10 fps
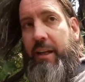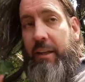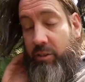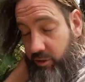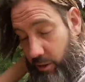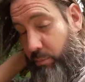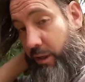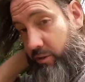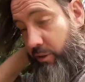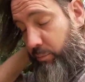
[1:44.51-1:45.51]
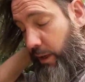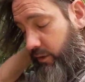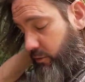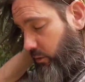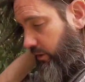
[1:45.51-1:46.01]
It actually separates the
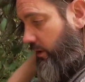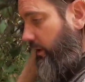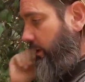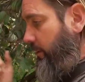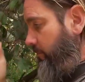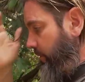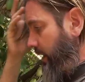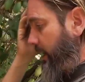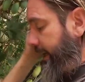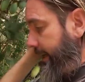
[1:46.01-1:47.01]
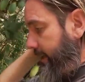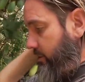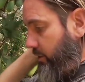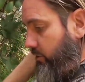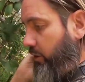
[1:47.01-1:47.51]
spinal cord. And
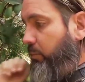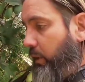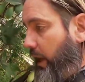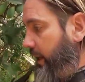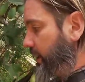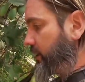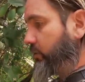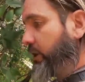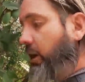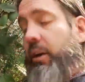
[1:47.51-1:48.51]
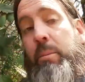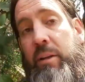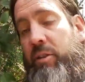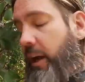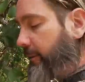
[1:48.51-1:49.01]
so there's no blood, and it's really hard to
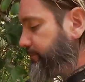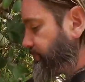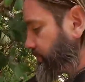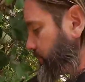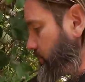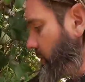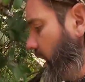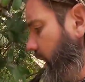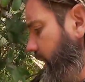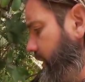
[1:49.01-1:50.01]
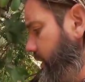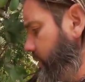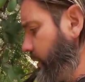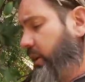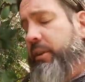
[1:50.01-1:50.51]
mess it up. Uh, this
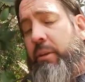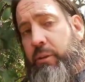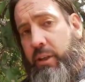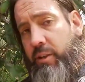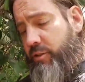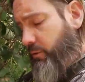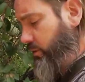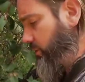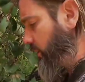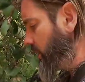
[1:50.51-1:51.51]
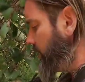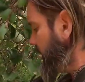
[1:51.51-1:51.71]
will be a little different because it's a rooster.